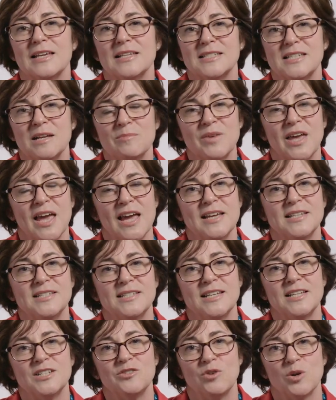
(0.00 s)
Some
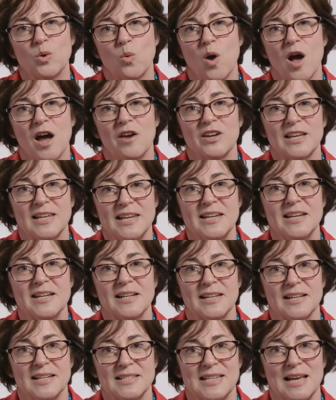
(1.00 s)
cases require a
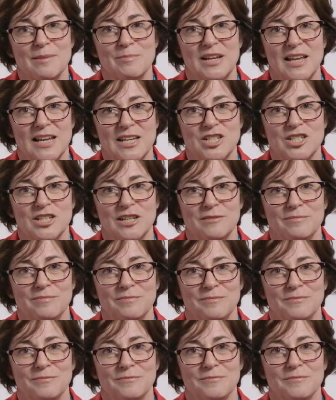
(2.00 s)
clinical
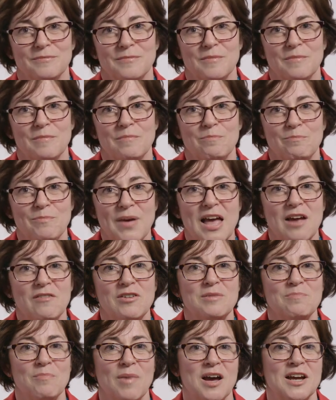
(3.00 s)
examination.
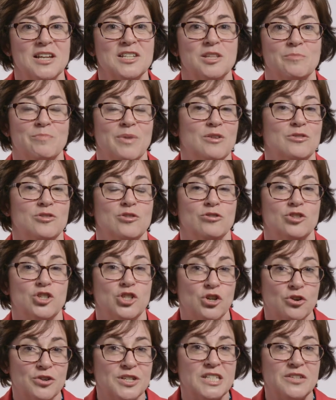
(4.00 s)
Bear in mind that both your
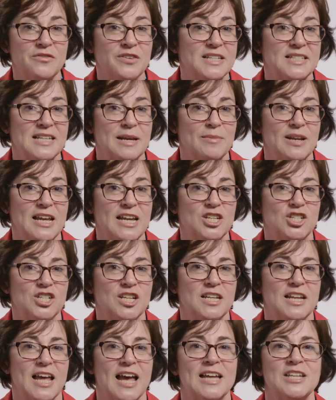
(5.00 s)
choice of
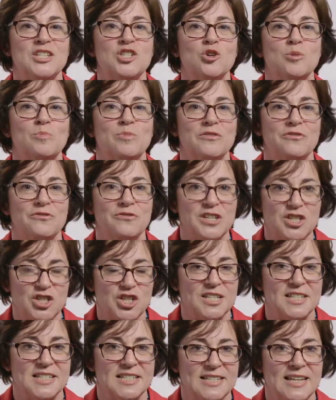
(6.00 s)
examination and your
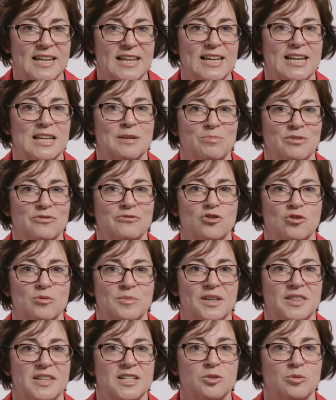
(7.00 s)
proficiency in
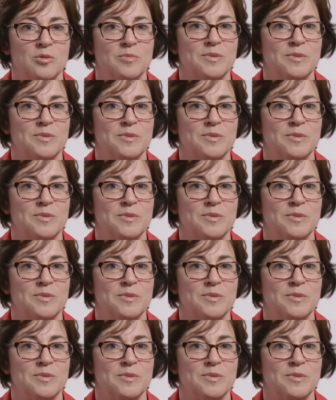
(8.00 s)
performing this